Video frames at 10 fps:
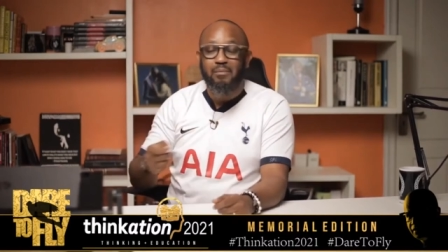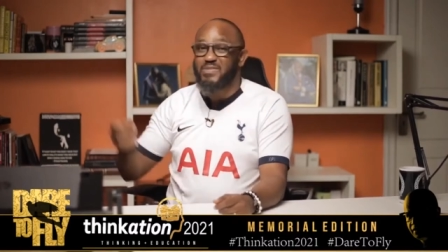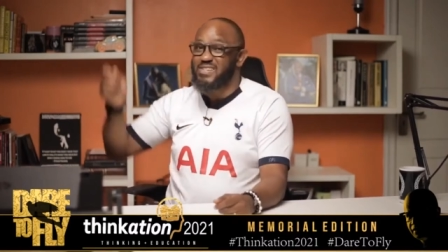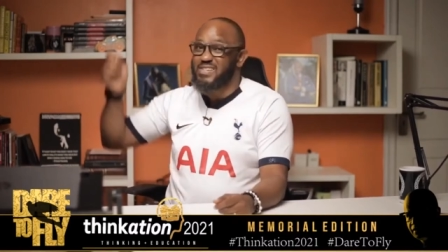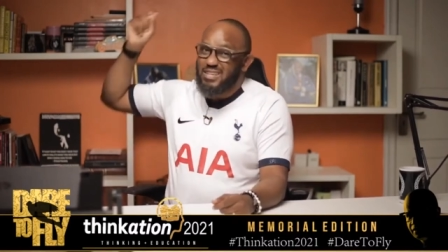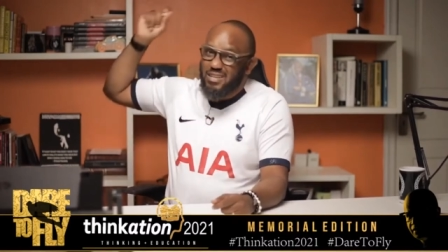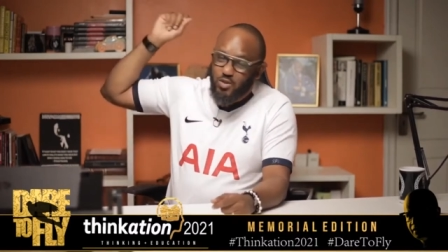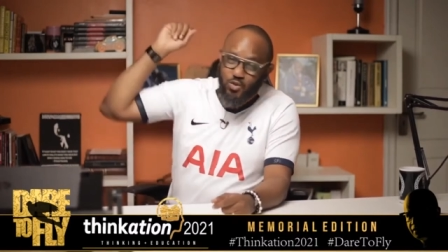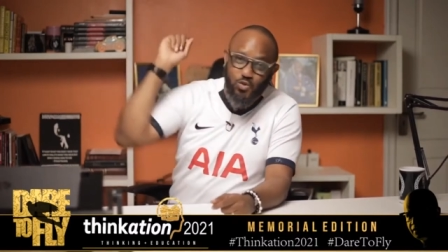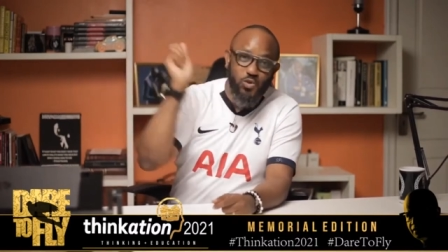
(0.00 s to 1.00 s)
him.
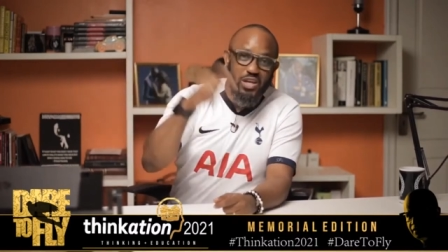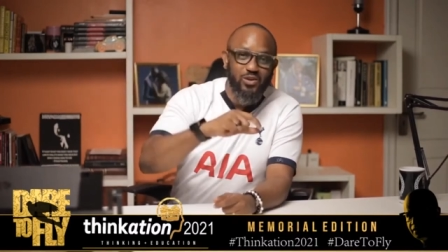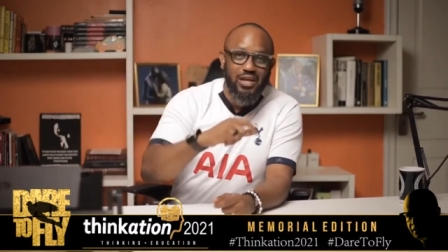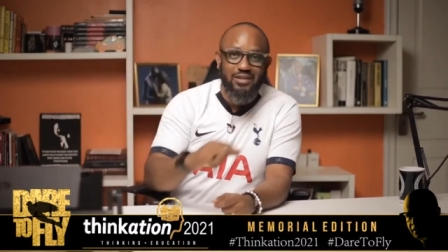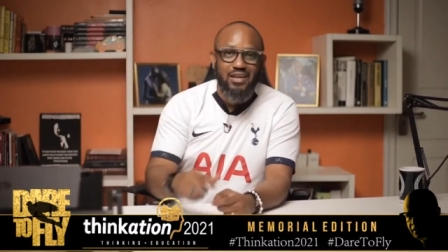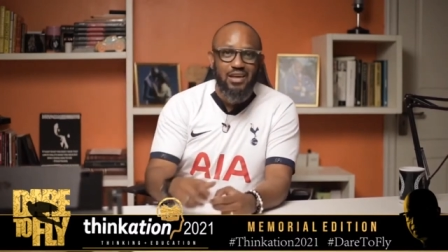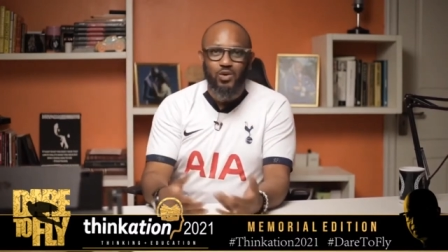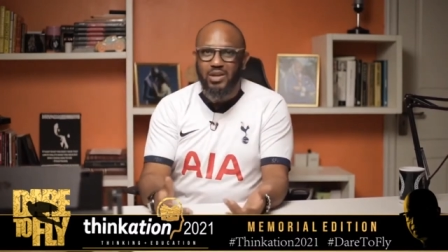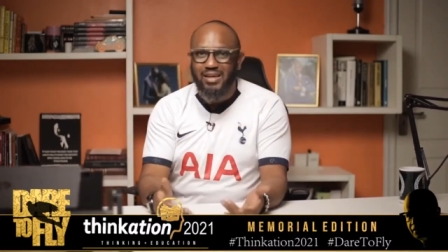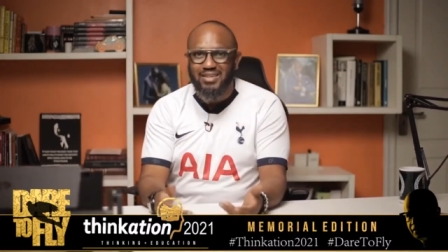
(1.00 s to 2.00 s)
Started stoning Goliath.
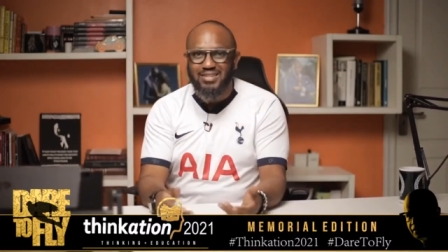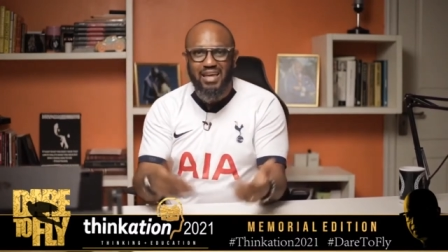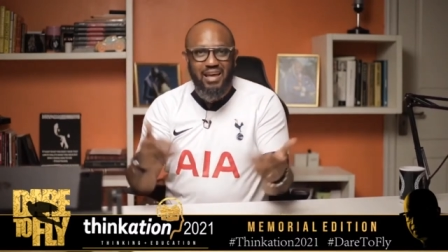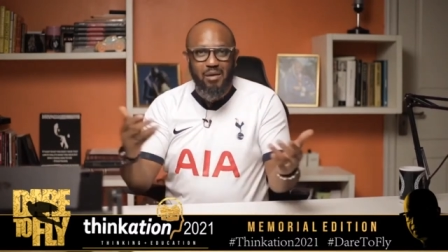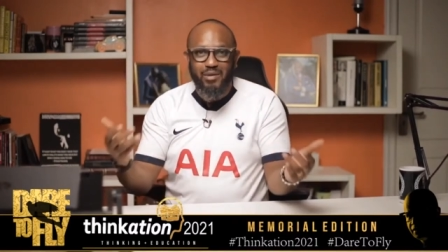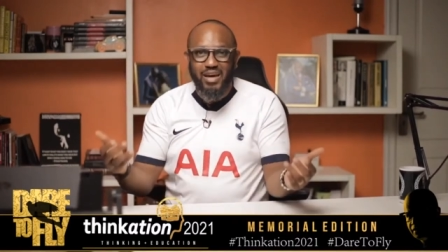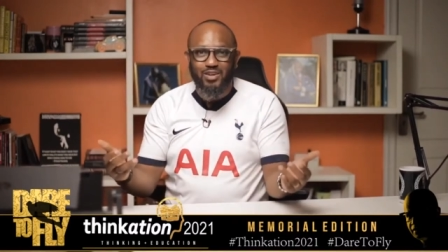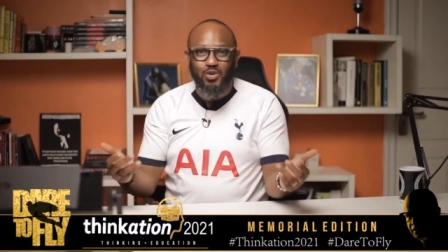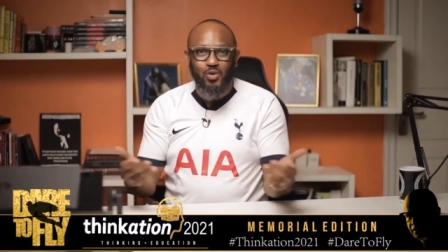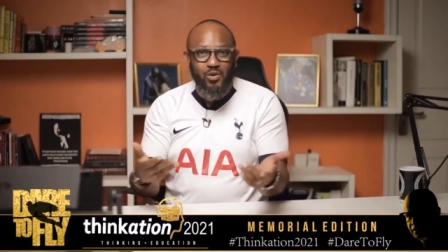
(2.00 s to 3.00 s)
Goliath is like, Am I
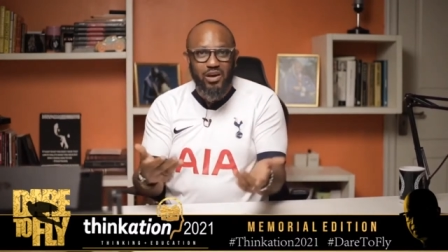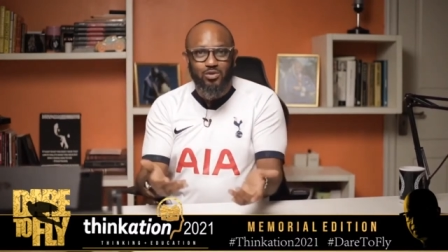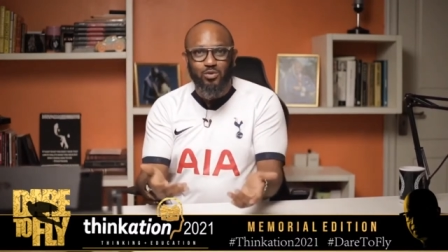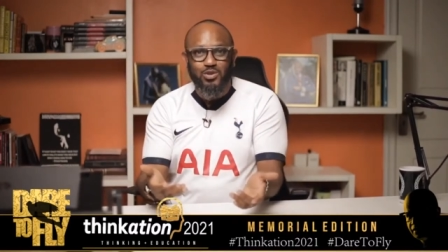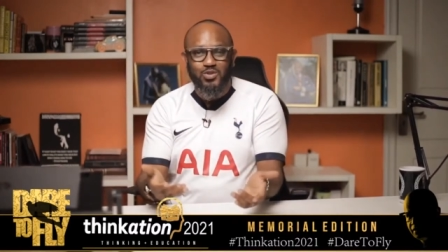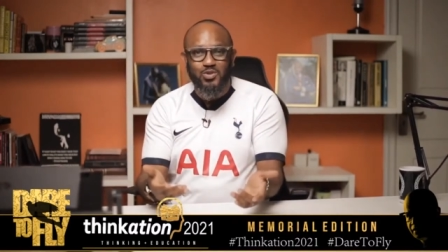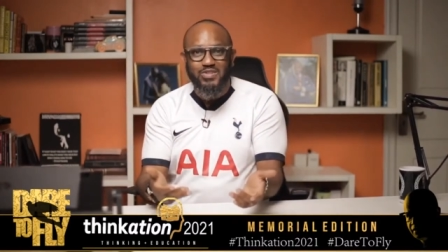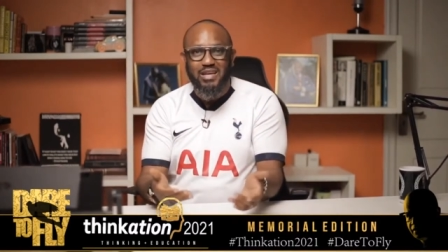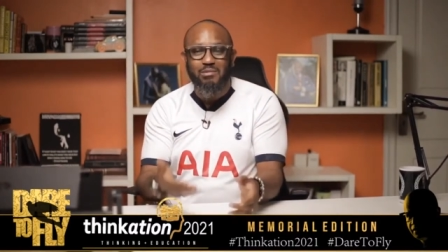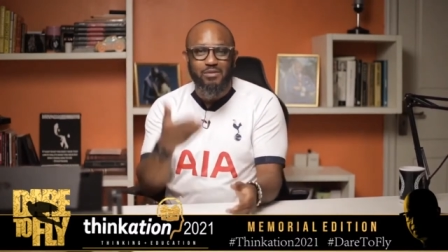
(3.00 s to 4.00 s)
a dog? Why are you throwing
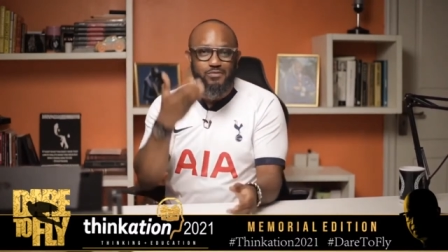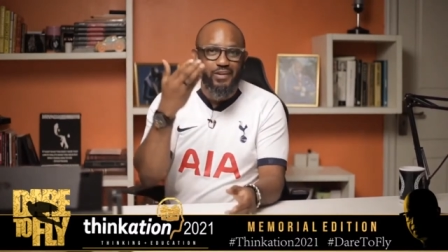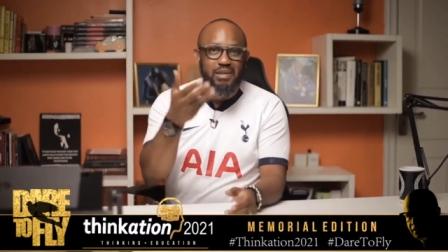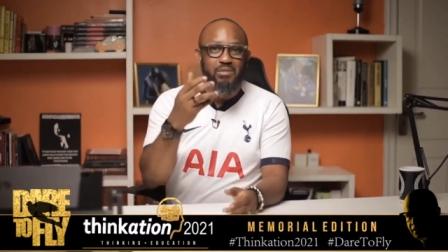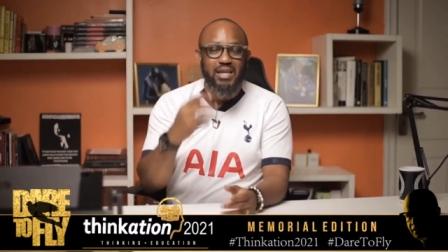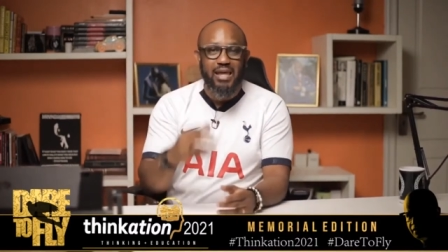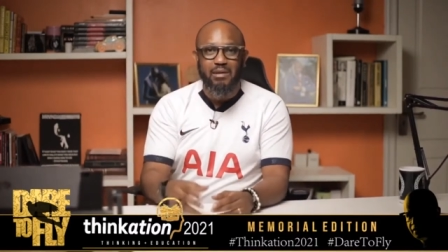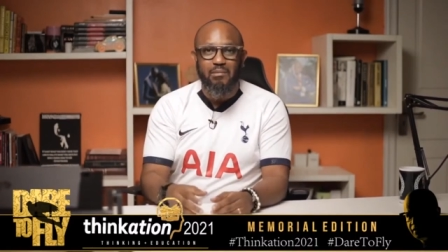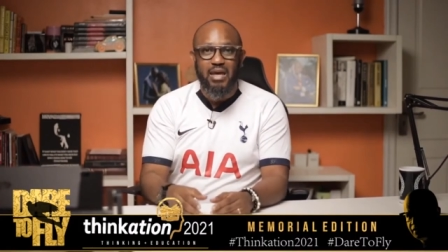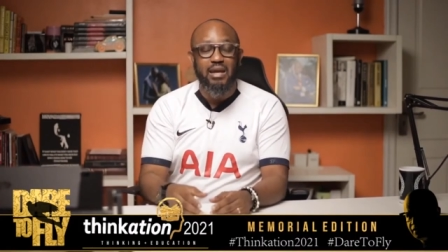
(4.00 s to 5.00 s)
stones at me? Fight me
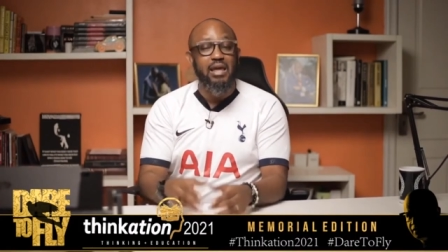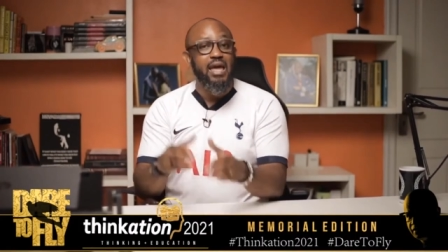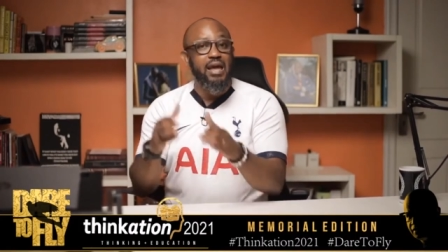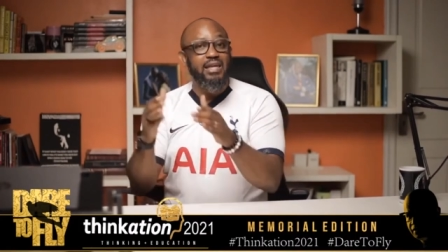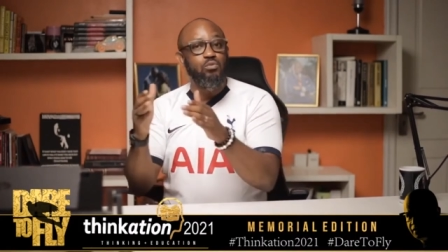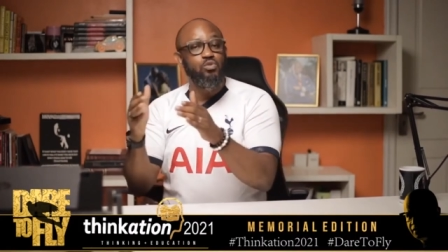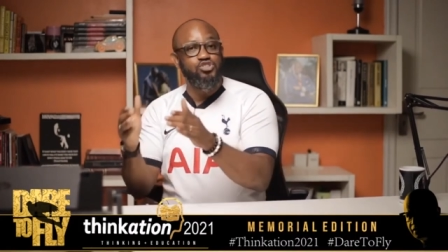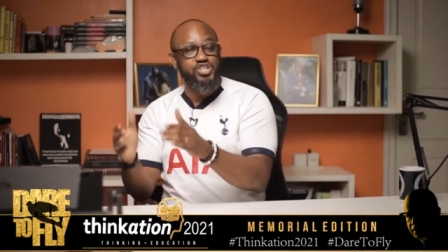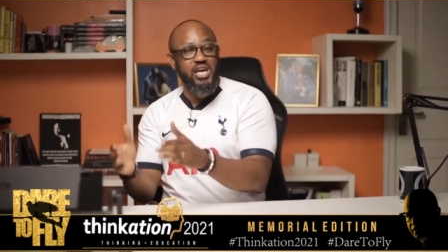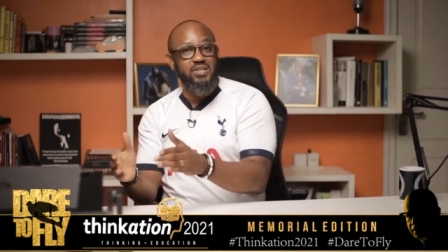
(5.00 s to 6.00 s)
like a man. And he
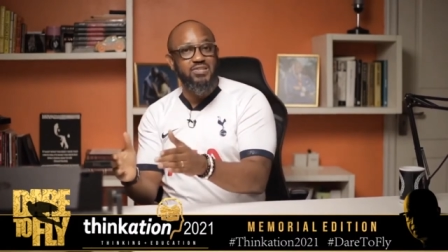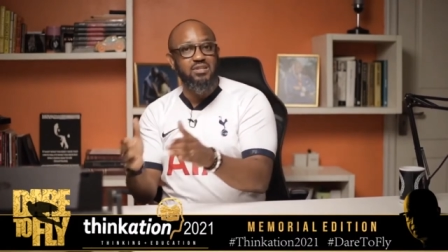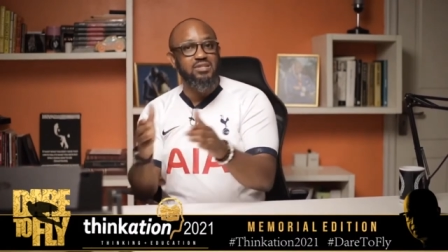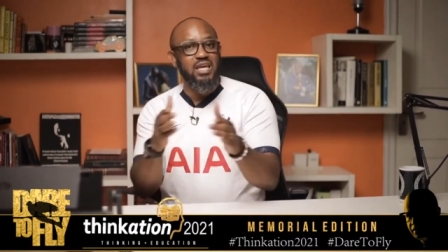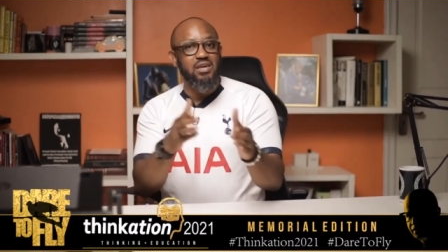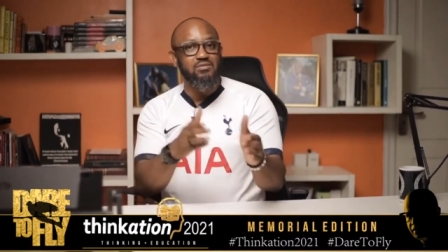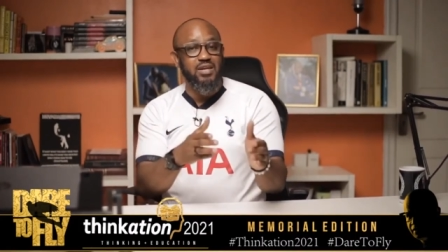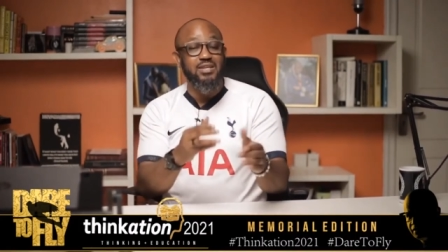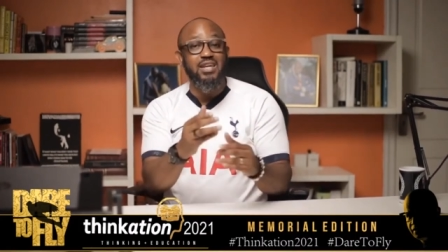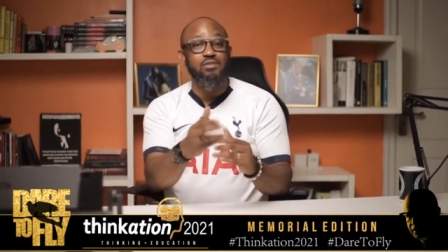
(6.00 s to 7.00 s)
would chase
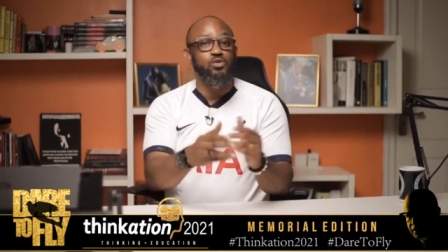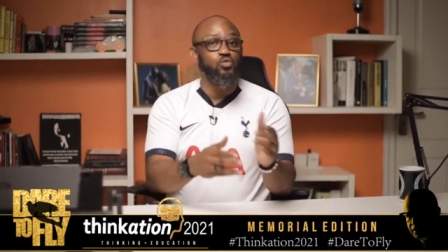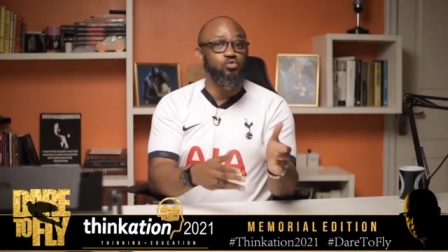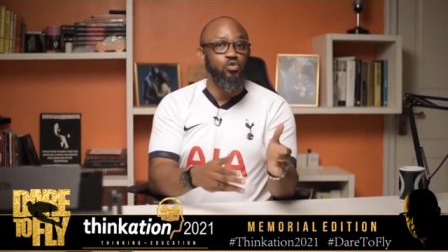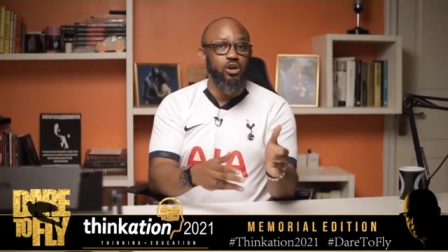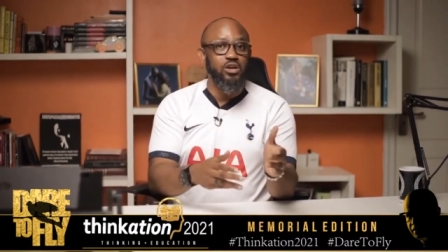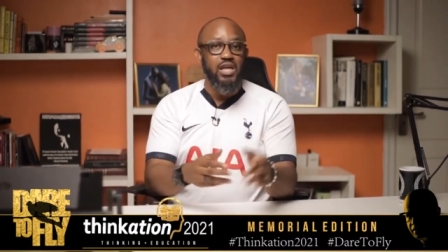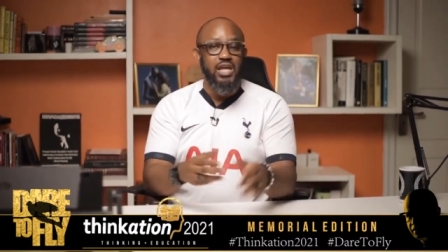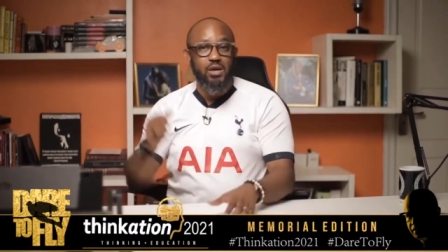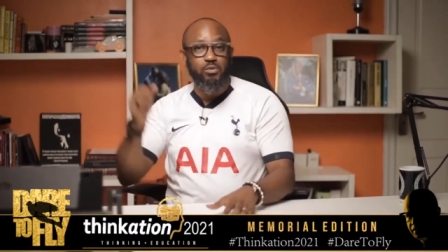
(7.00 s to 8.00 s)
David. David would run.
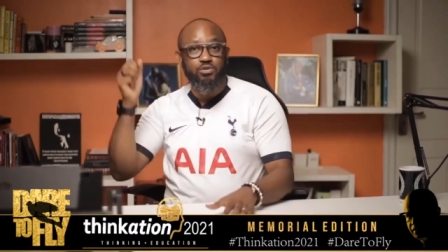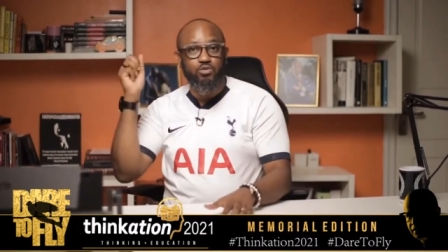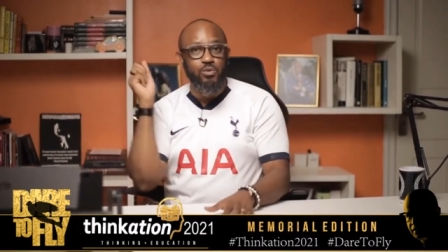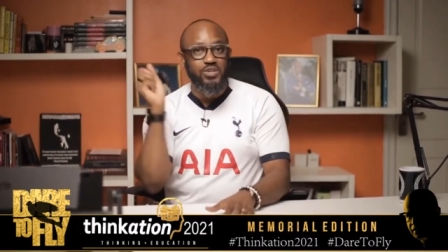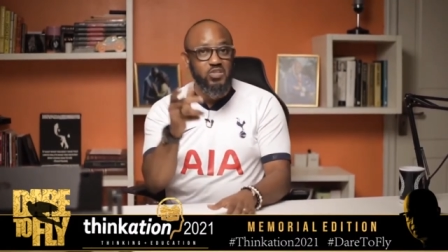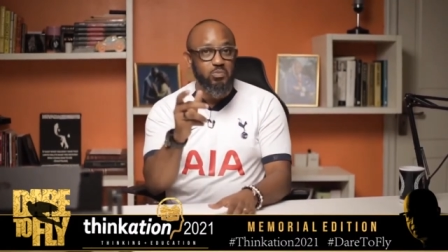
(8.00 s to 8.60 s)
He would throw a